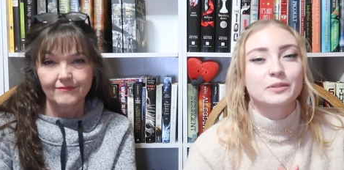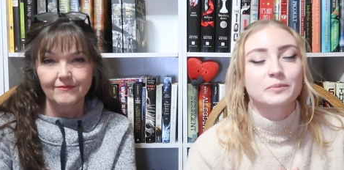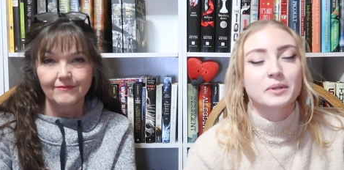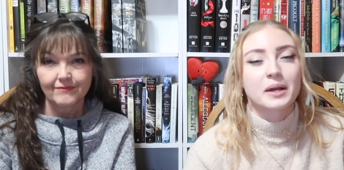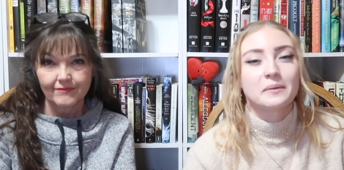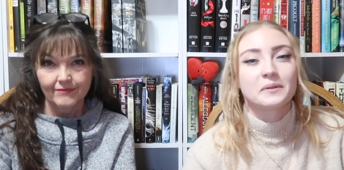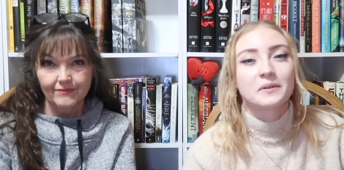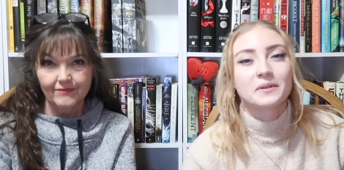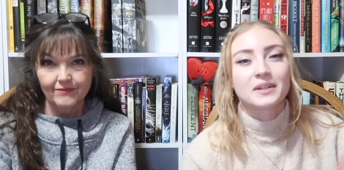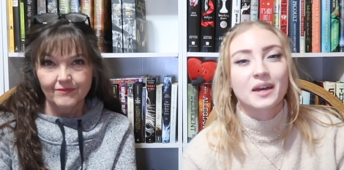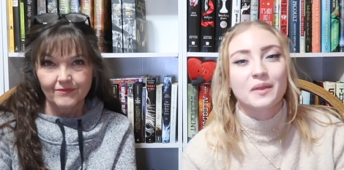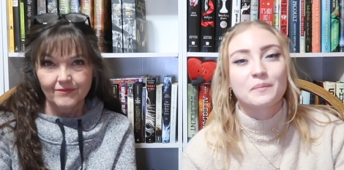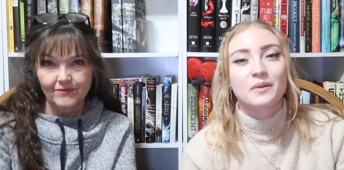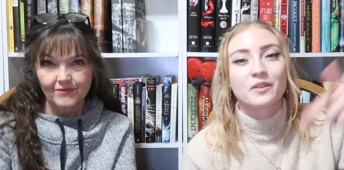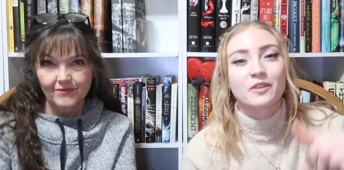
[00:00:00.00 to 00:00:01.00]
Speaker 1: subscribed, going down
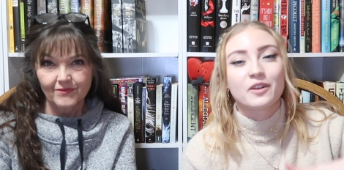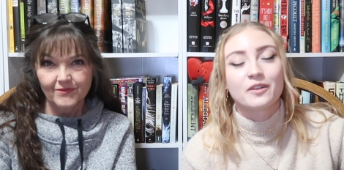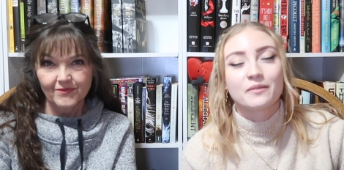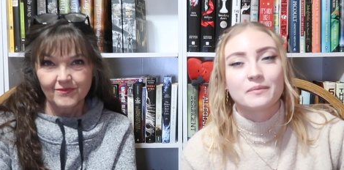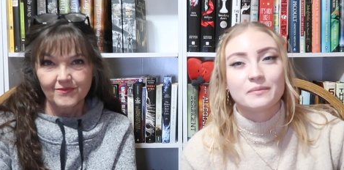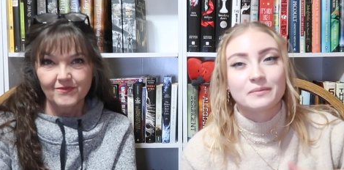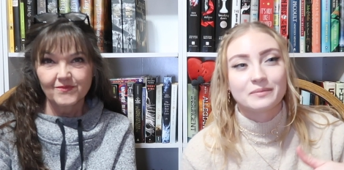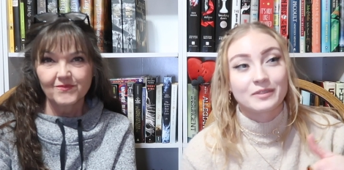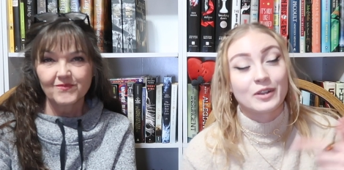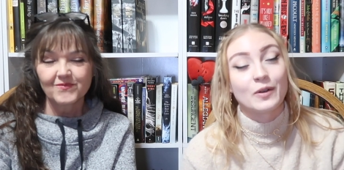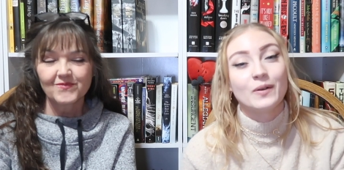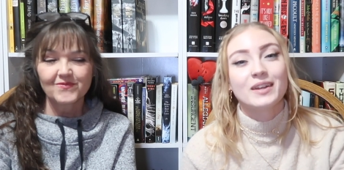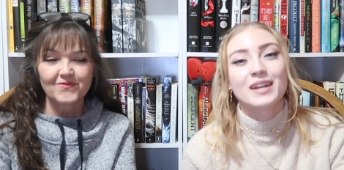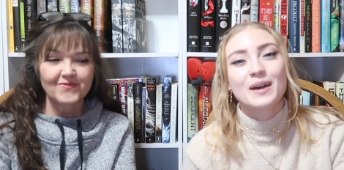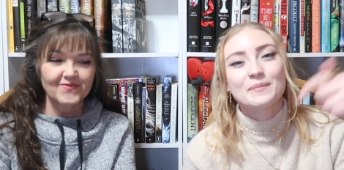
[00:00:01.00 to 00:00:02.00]
the below,
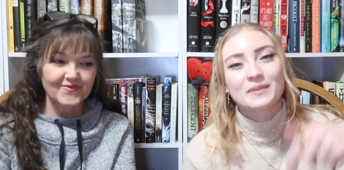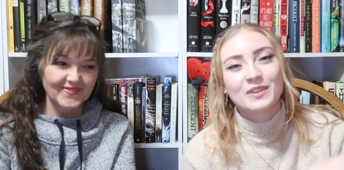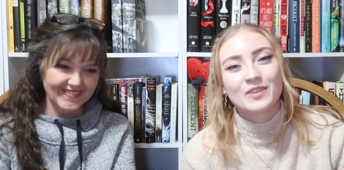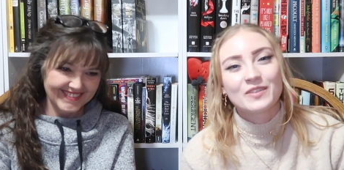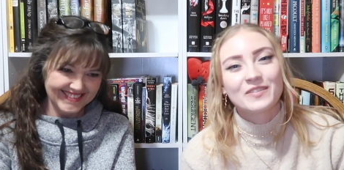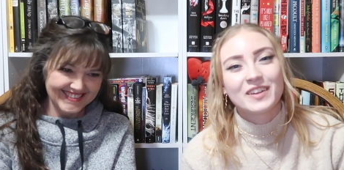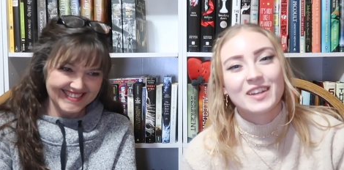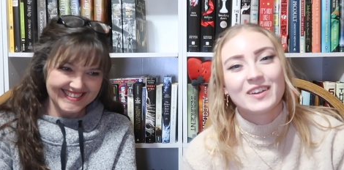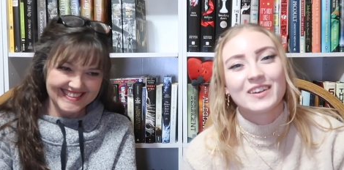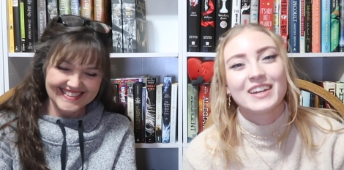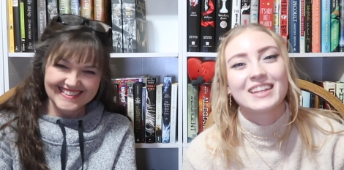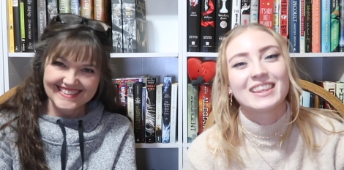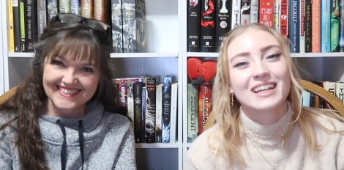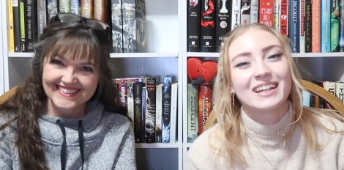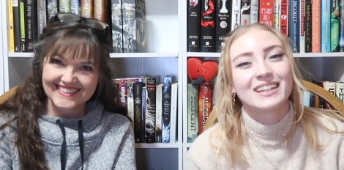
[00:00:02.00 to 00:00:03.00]
going down below the video,
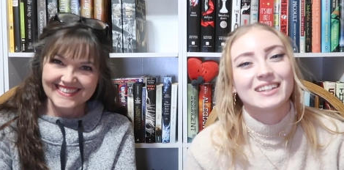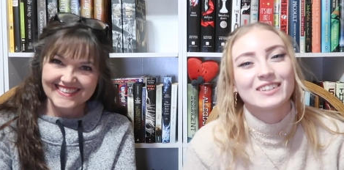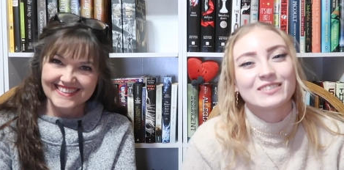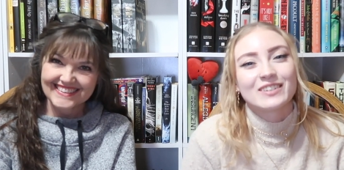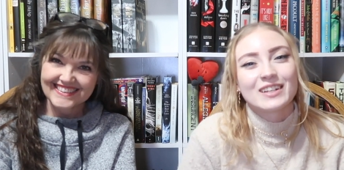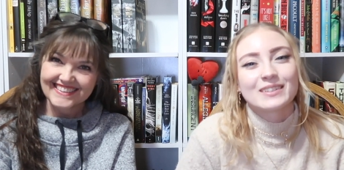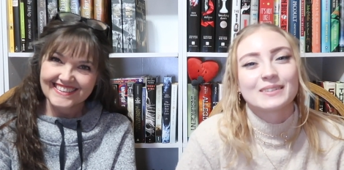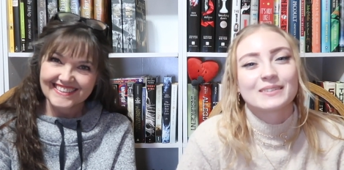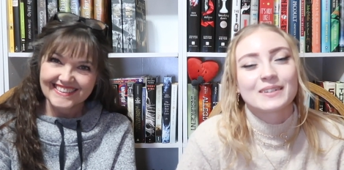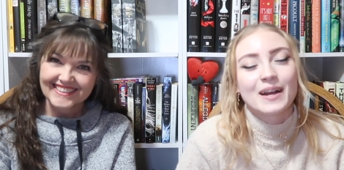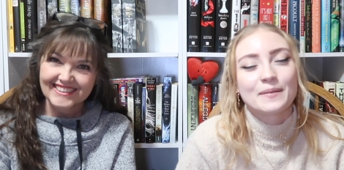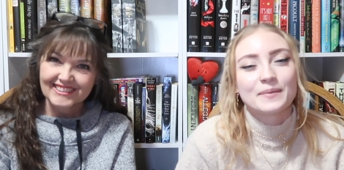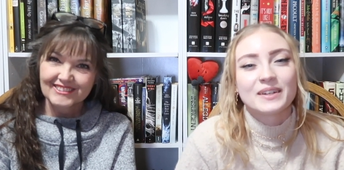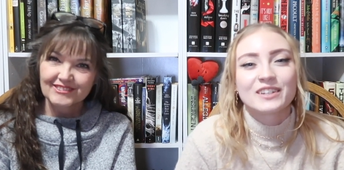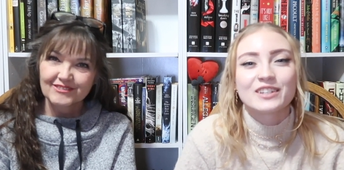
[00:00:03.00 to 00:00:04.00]
hit that little red
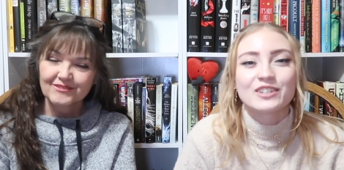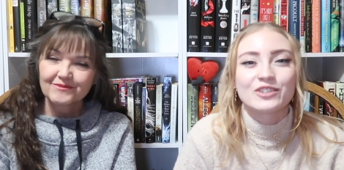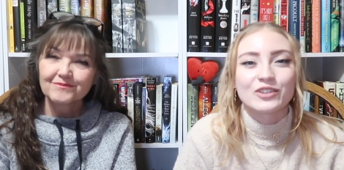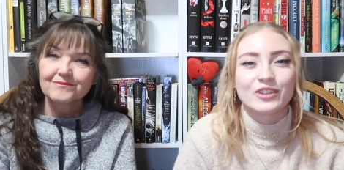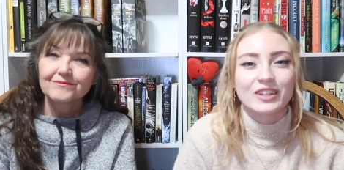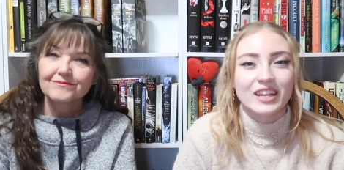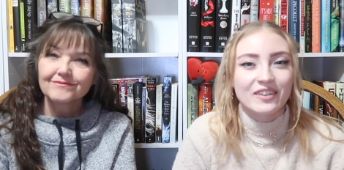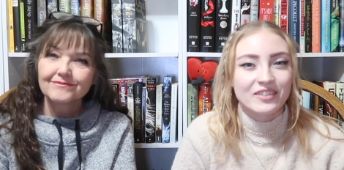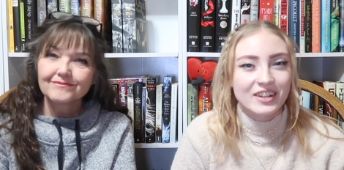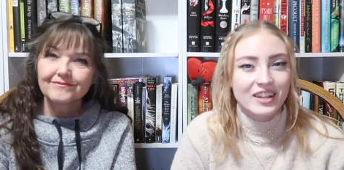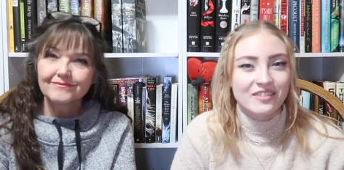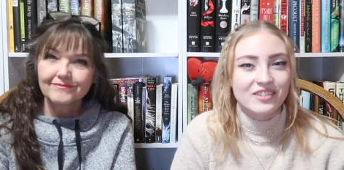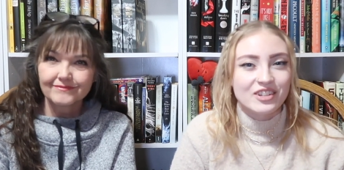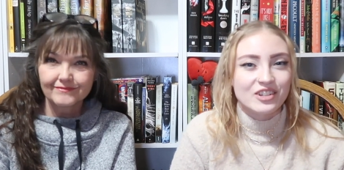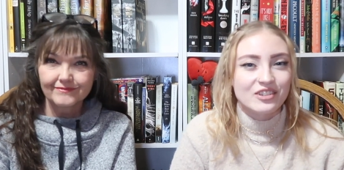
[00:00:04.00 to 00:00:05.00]
subscribe button and join the Everyday
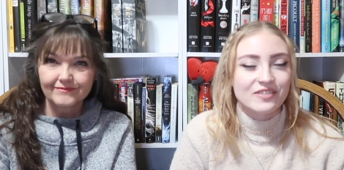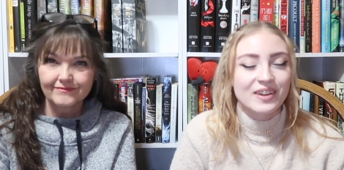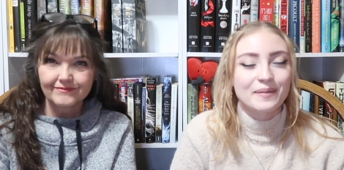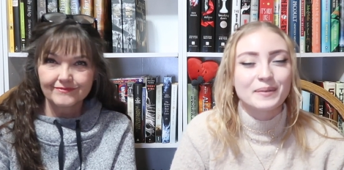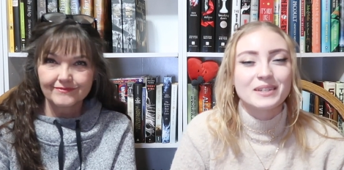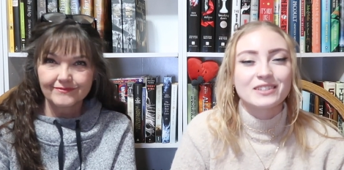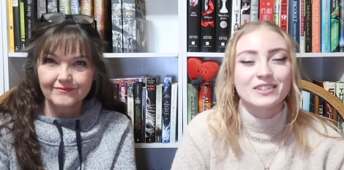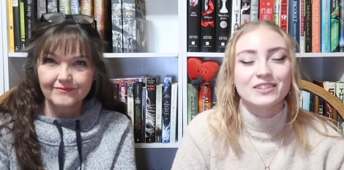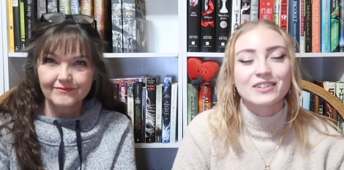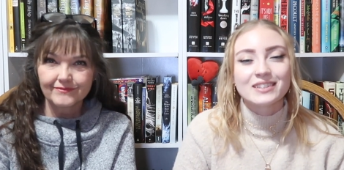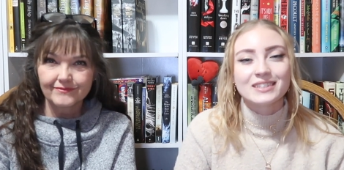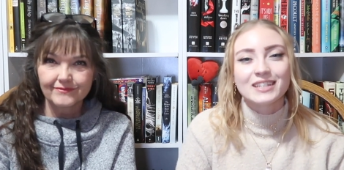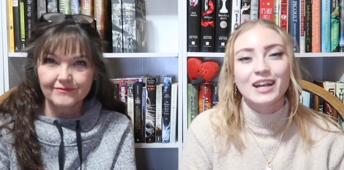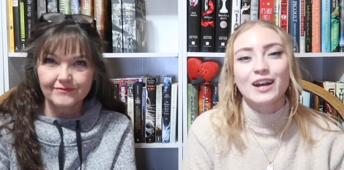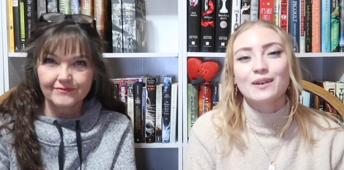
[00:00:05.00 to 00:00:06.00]
Adventure family so you
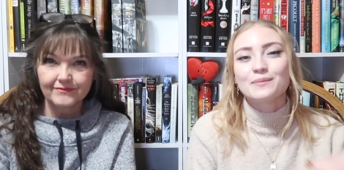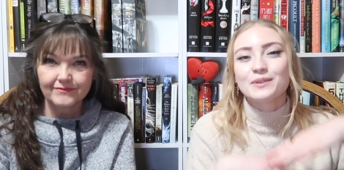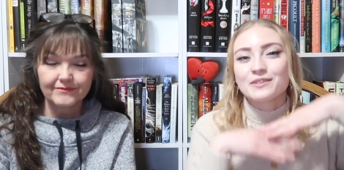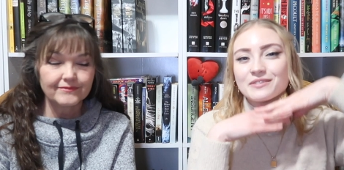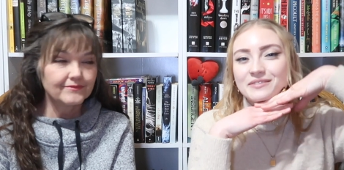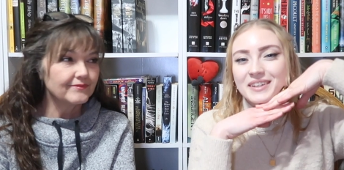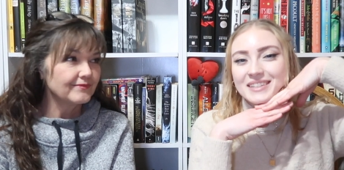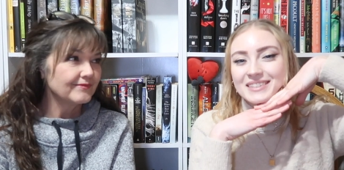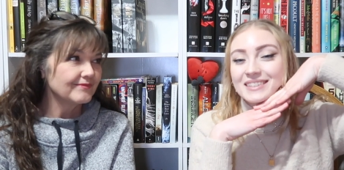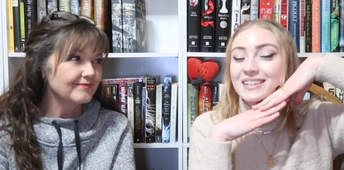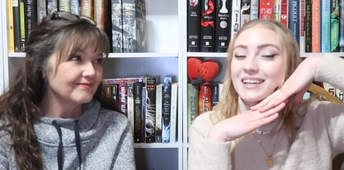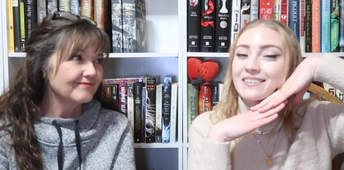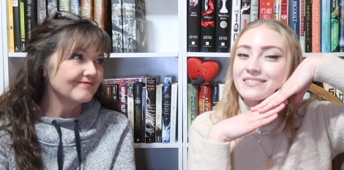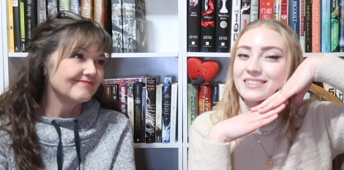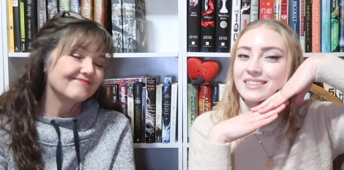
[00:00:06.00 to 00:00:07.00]
can see our beautiful faces
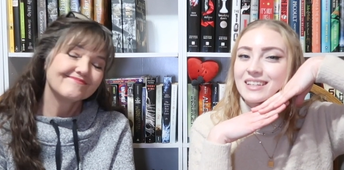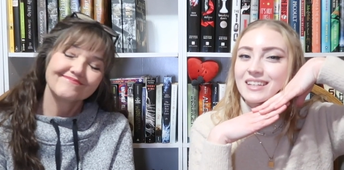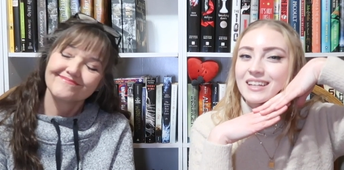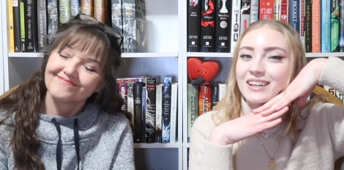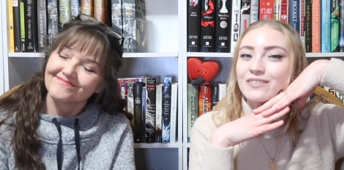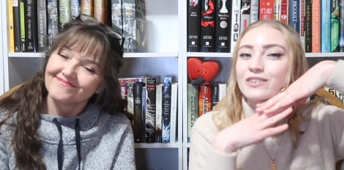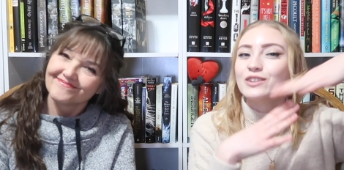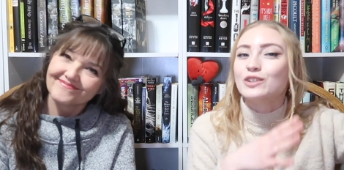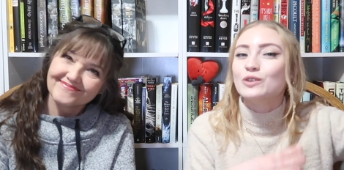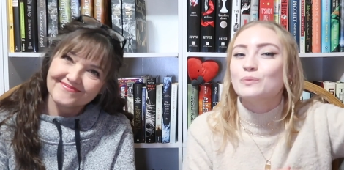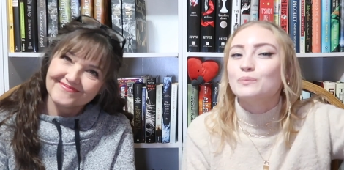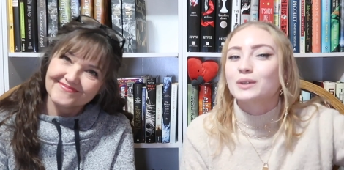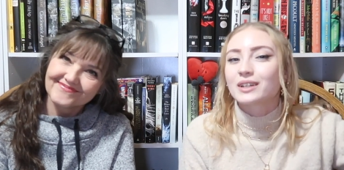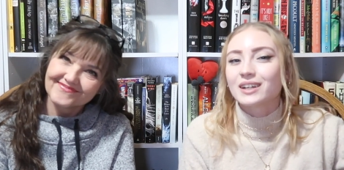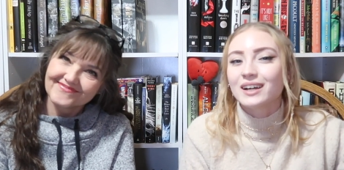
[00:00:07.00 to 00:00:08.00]
every Sunday with new
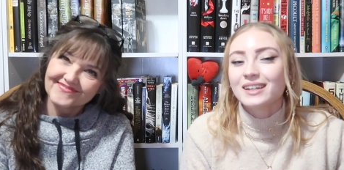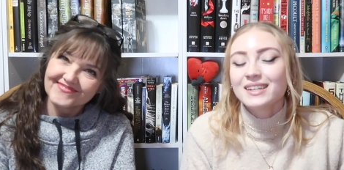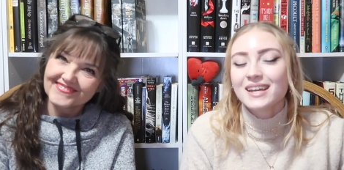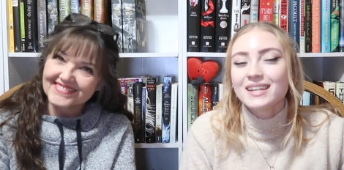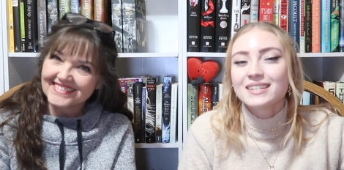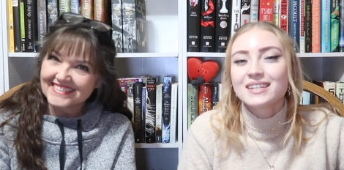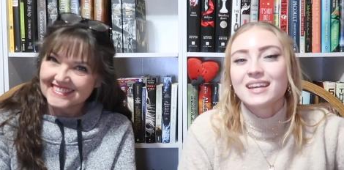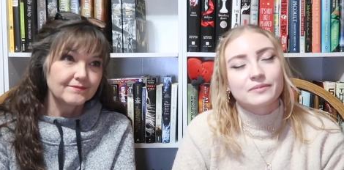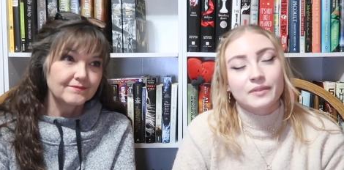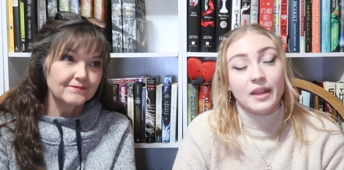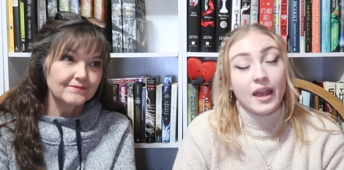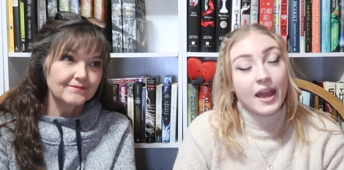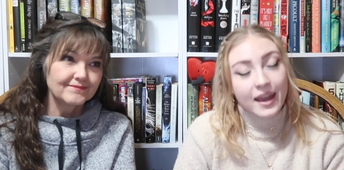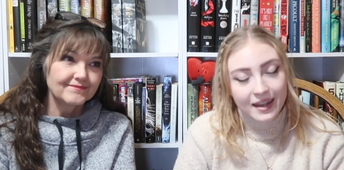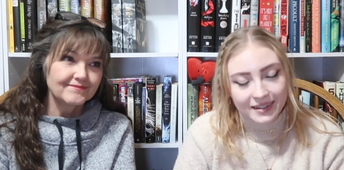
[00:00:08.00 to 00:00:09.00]
book content.
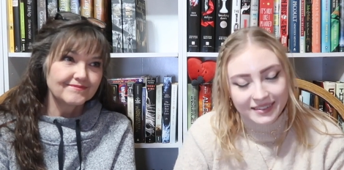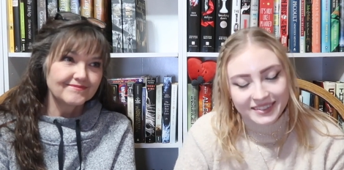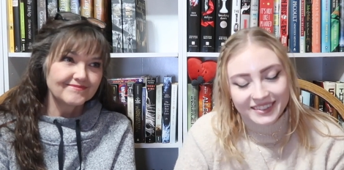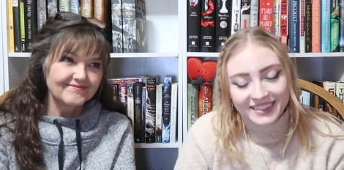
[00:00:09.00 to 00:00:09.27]
And